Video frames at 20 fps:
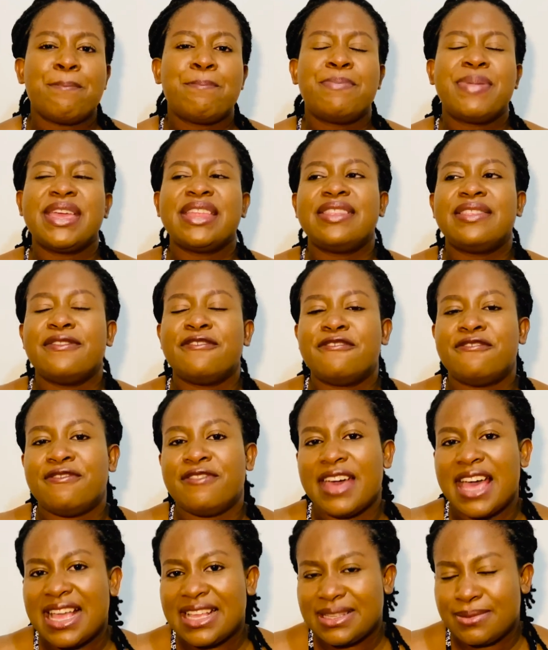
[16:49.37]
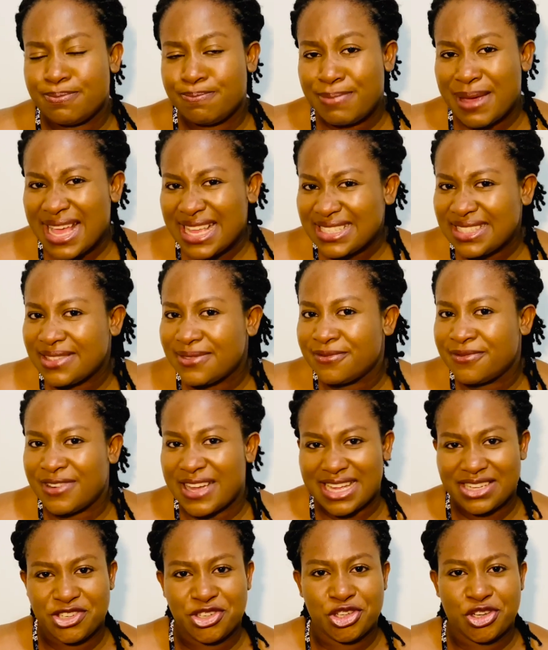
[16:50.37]
be the best
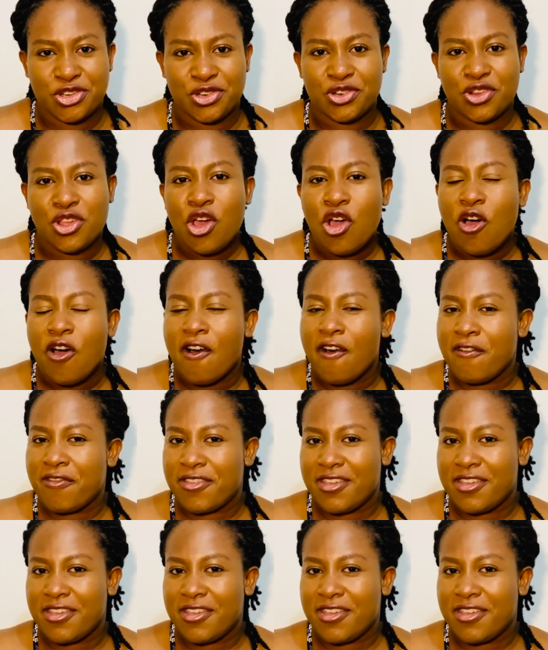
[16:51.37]
version of